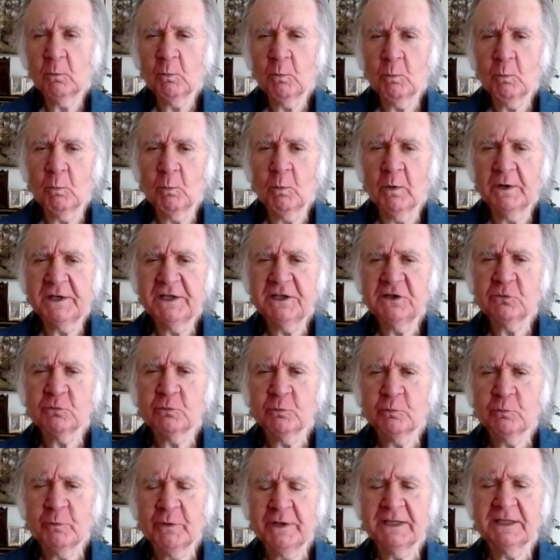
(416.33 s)
What do you
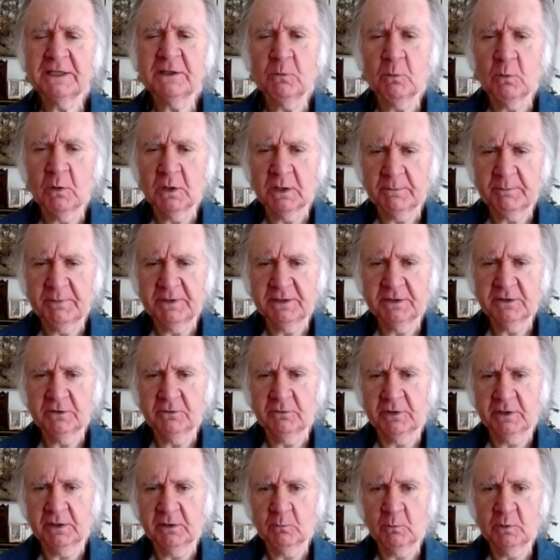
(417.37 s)
really want to be
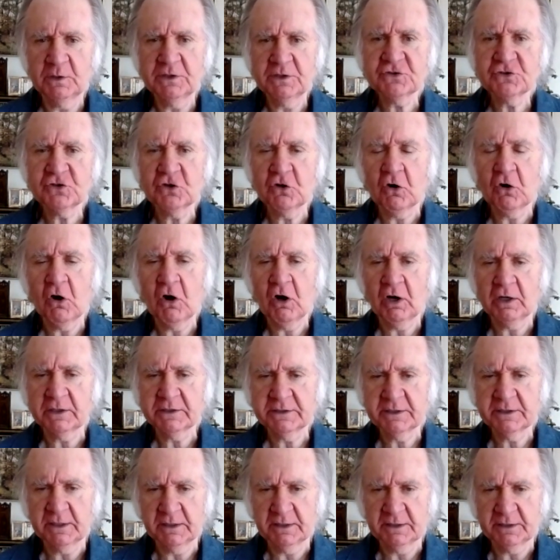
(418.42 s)
doing? What is your heart
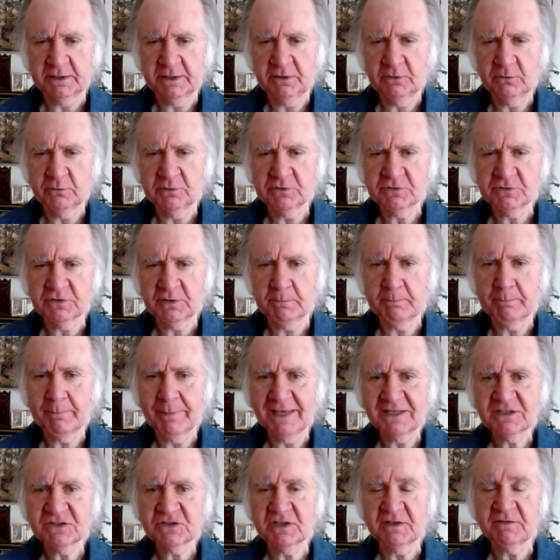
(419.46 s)
telling you is the
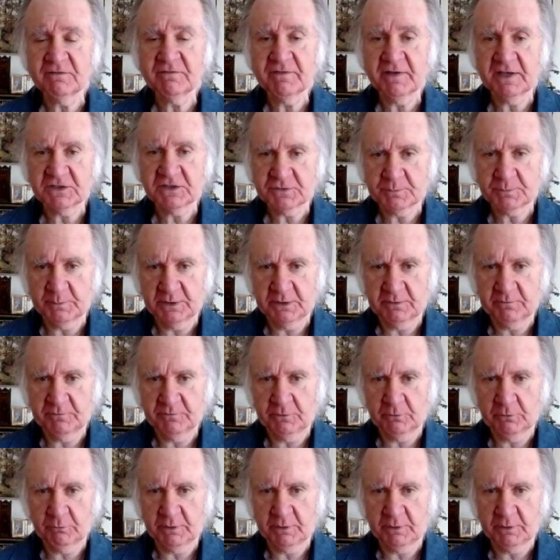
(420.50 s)
best investment of your